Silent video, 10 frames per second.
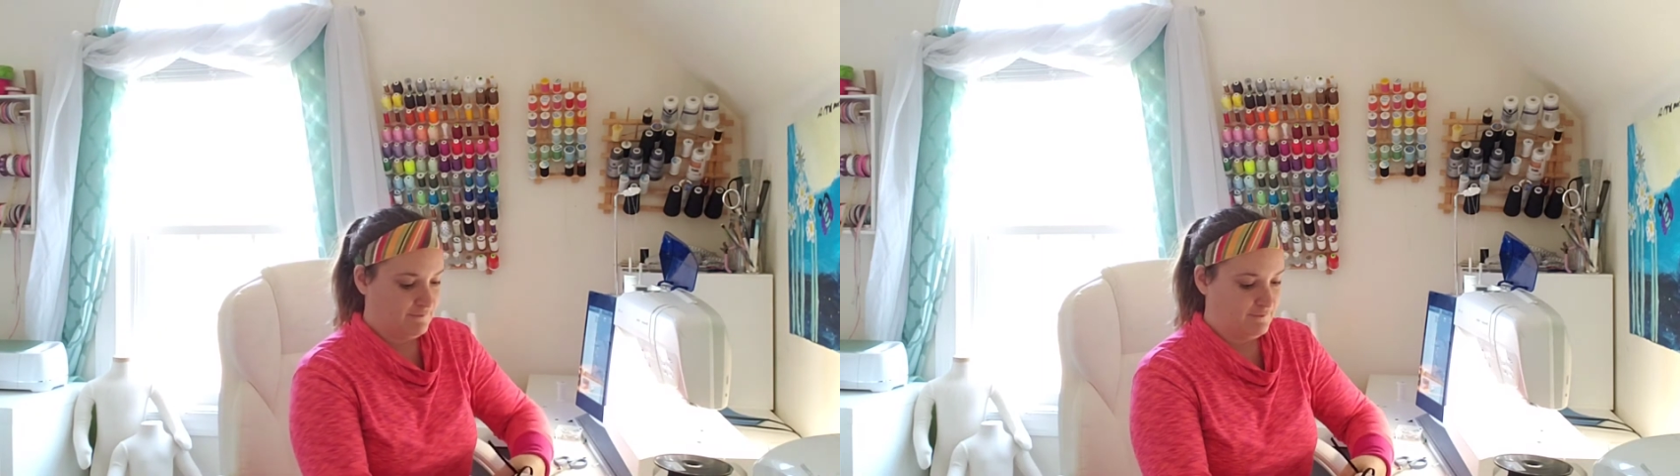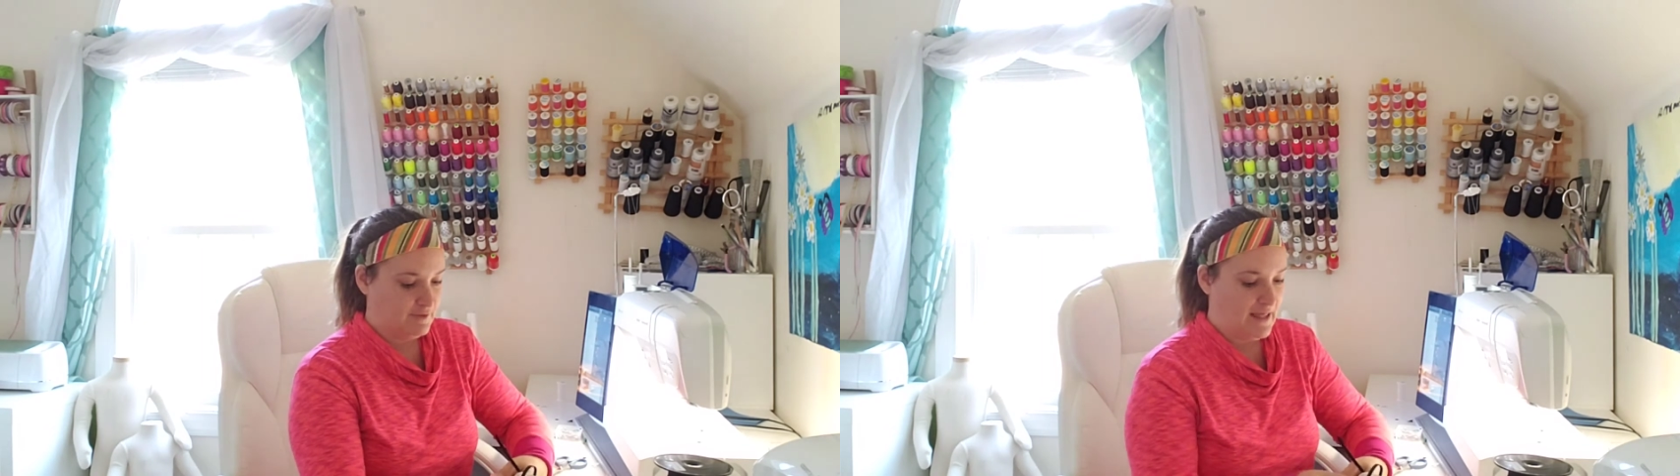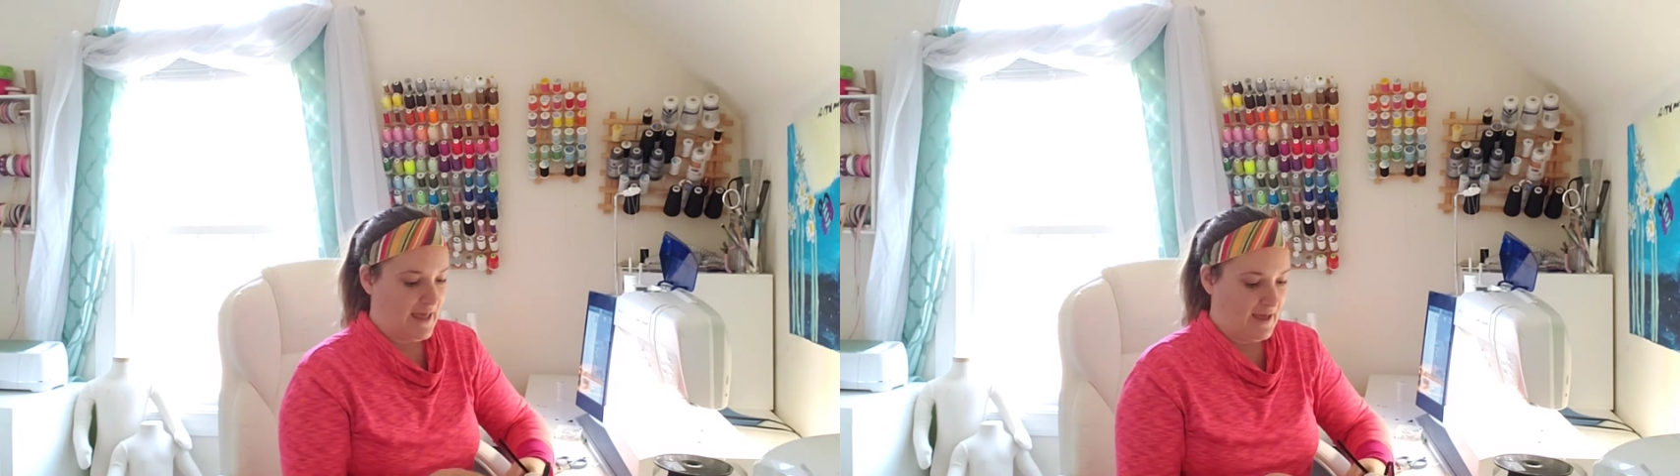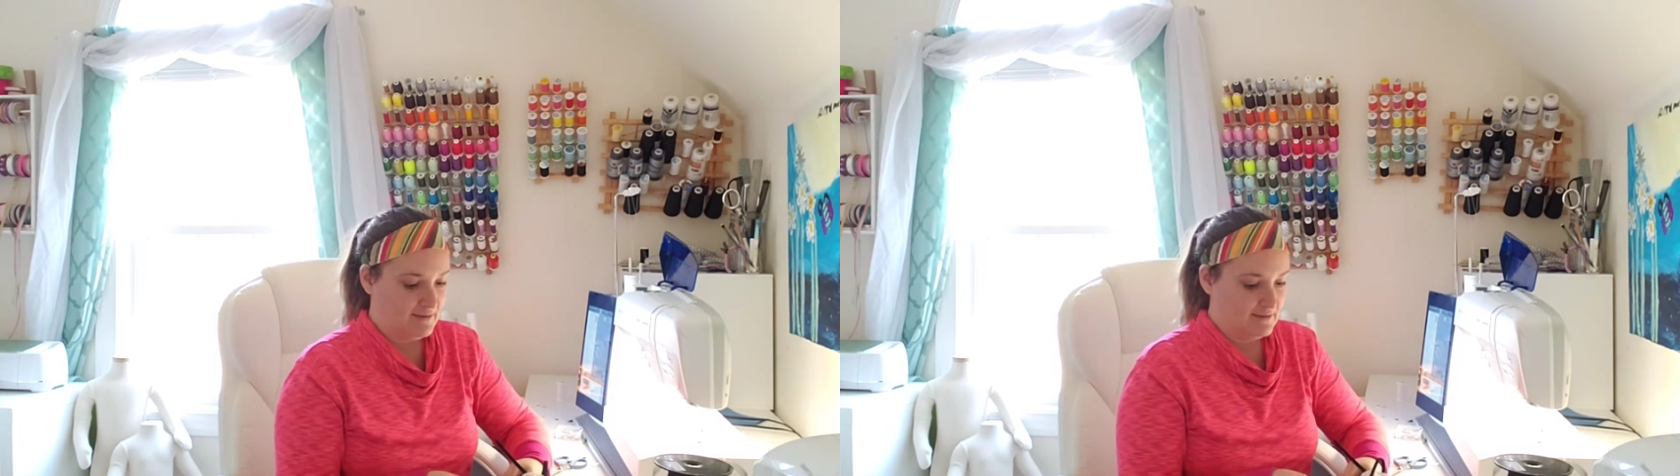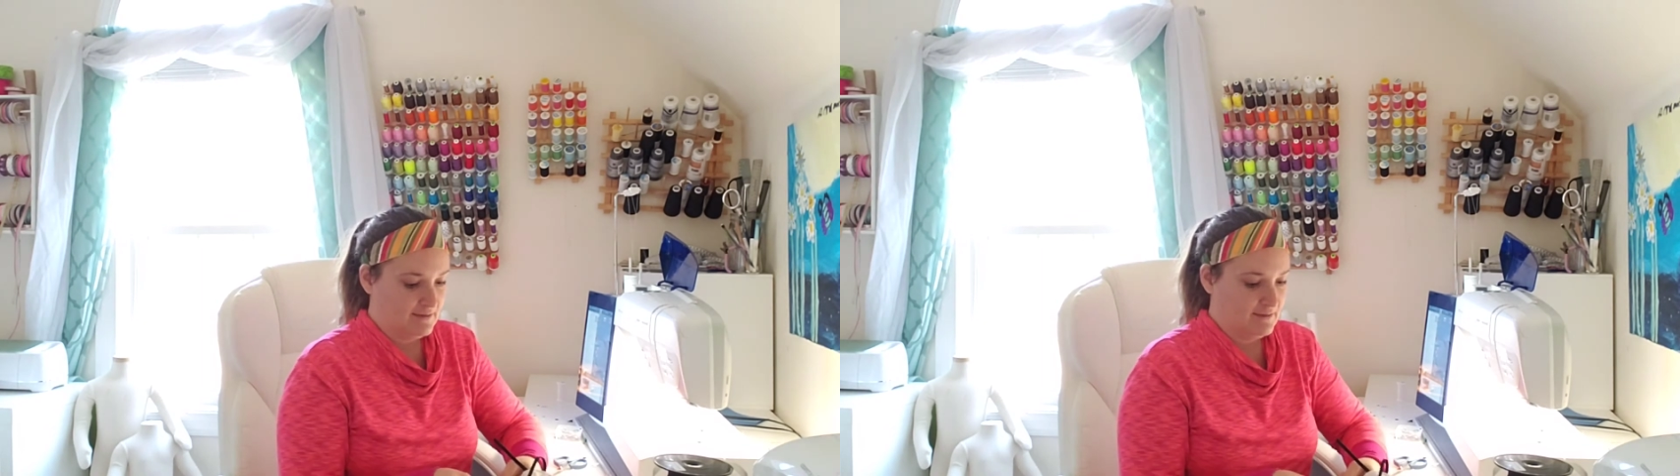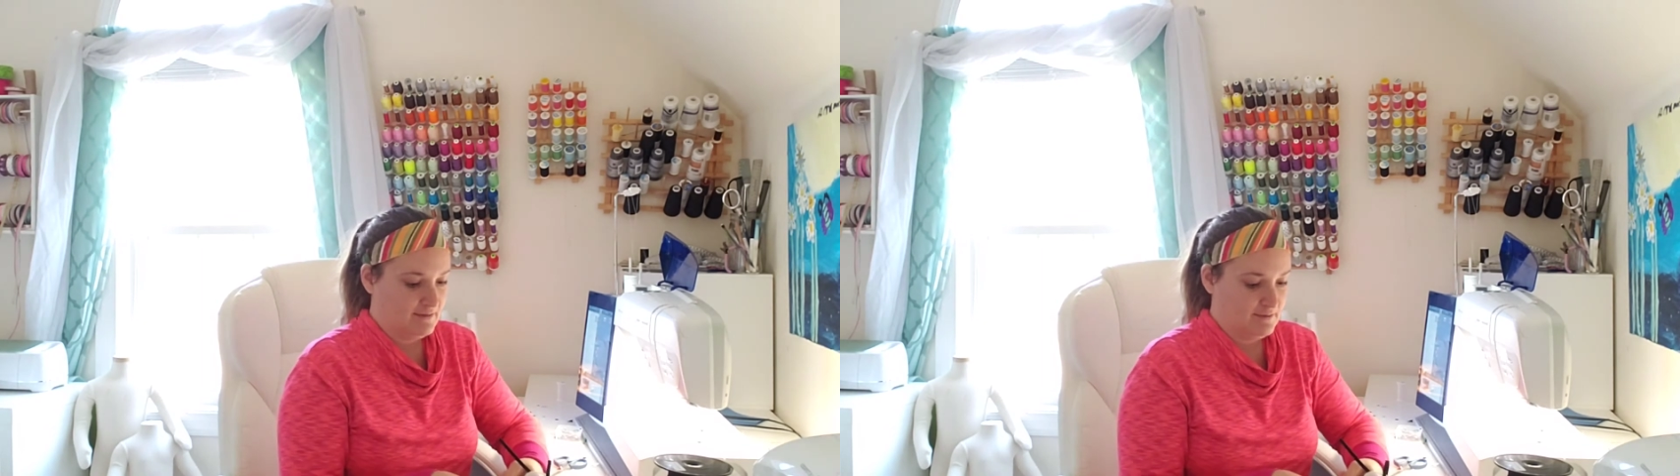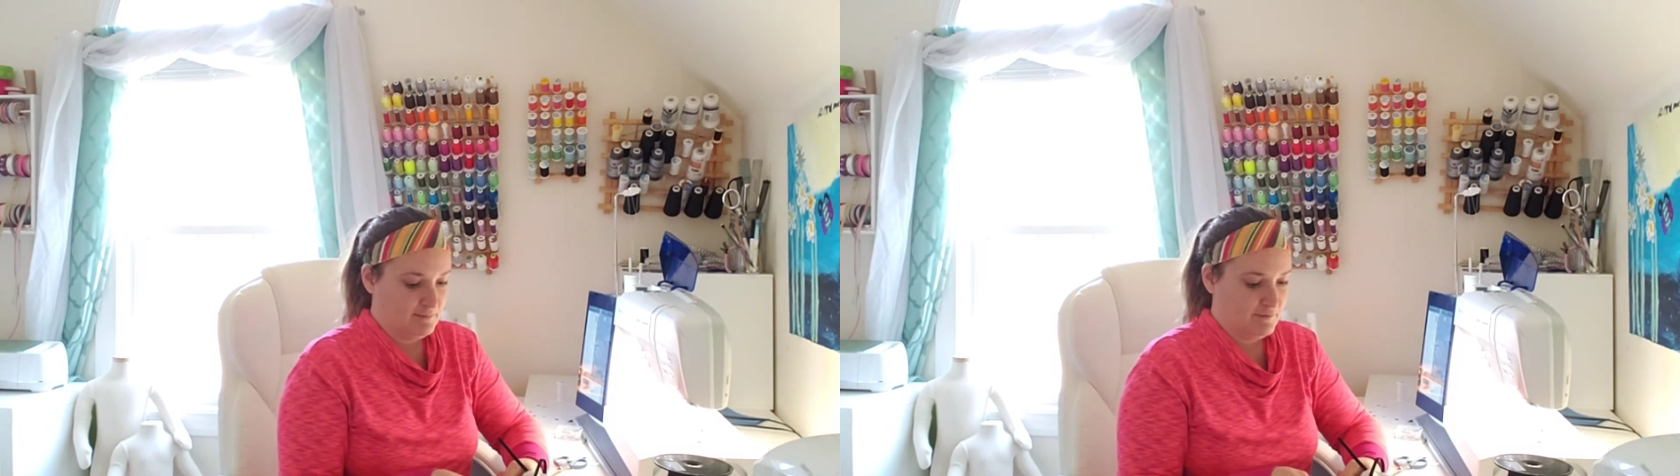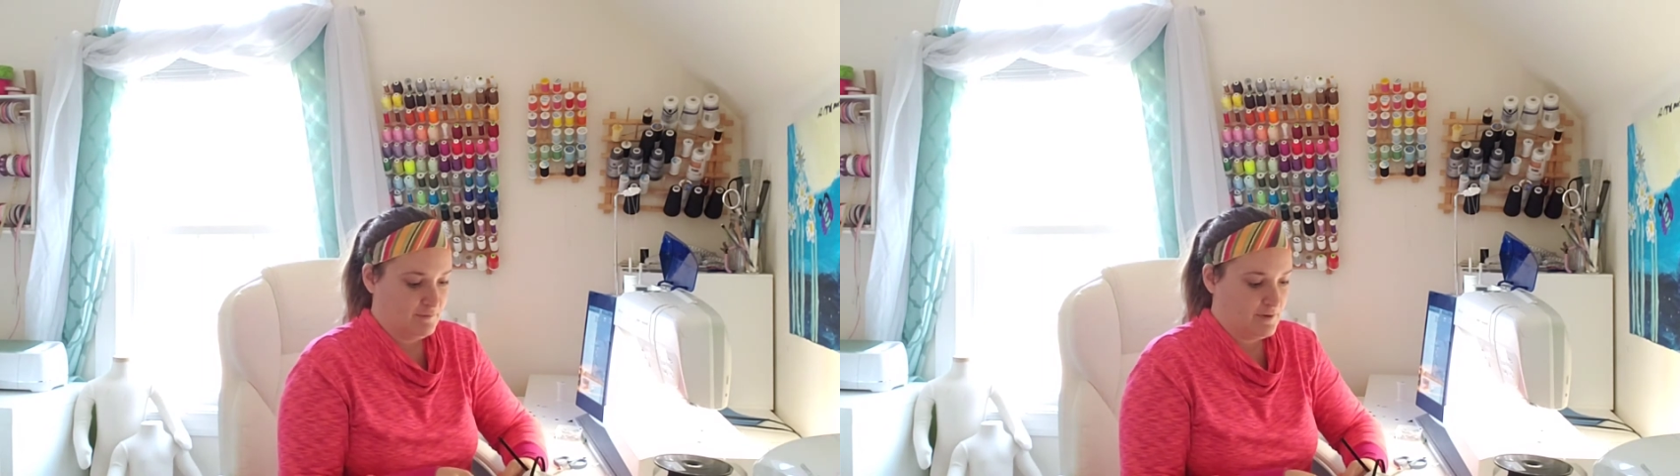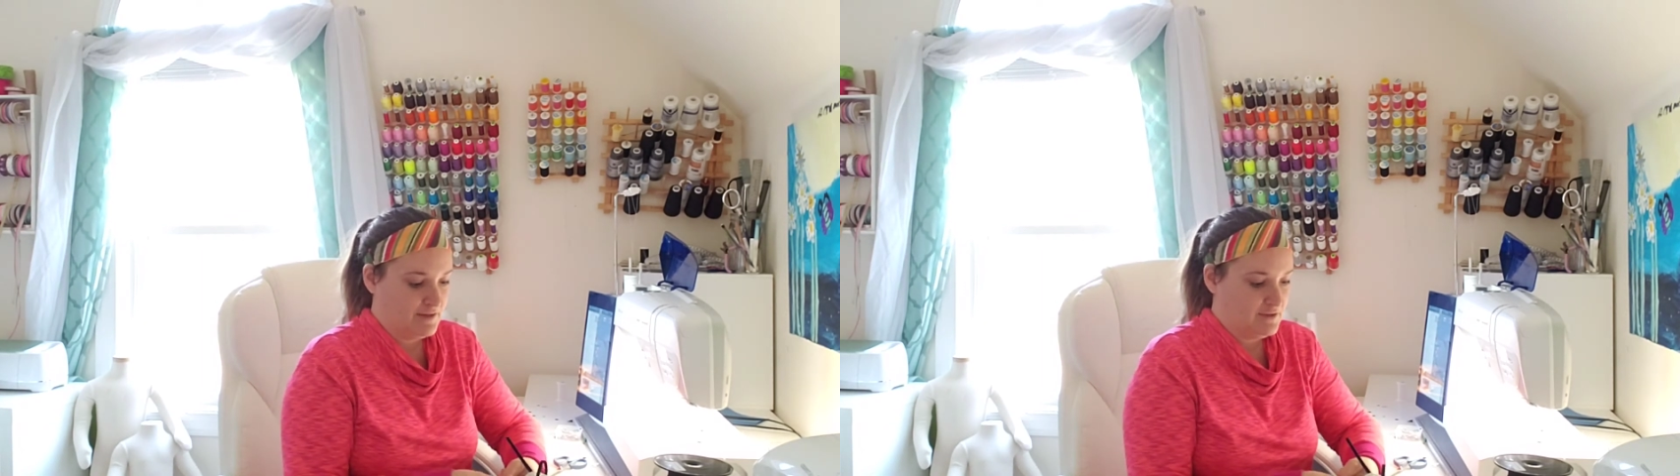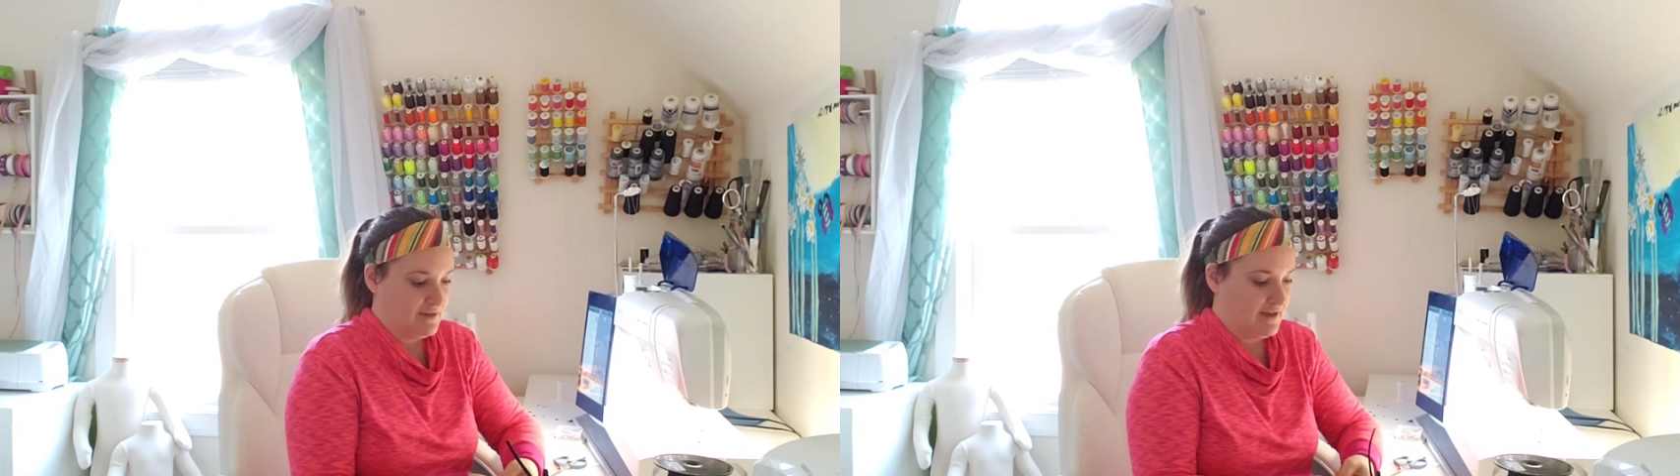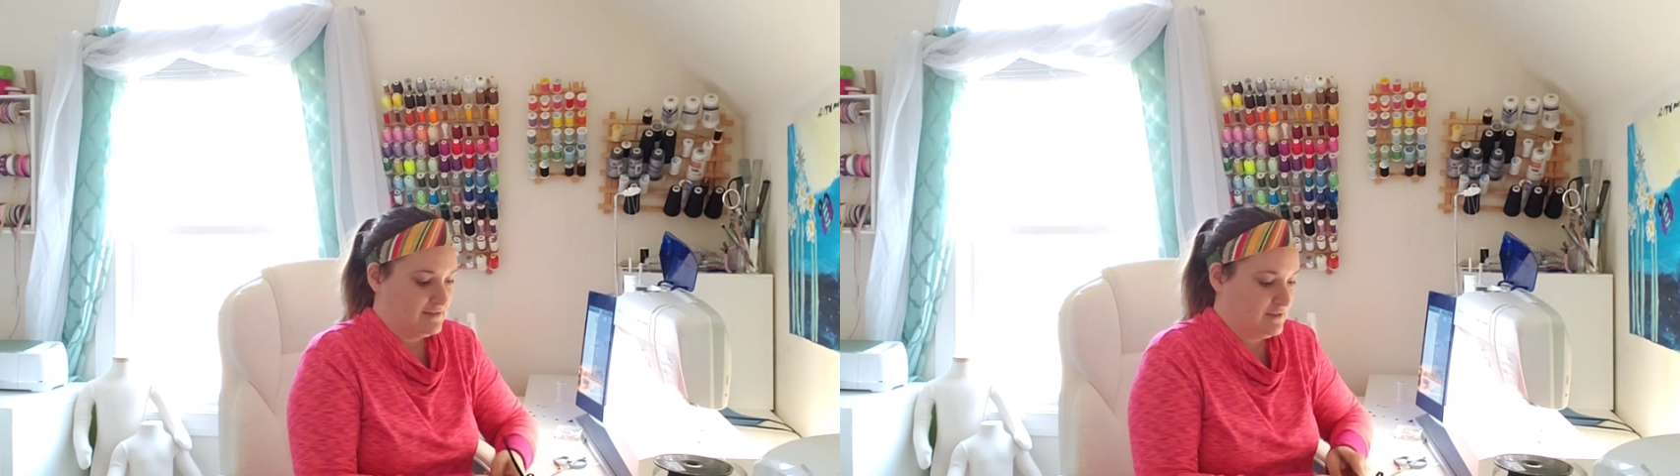flat before I do that.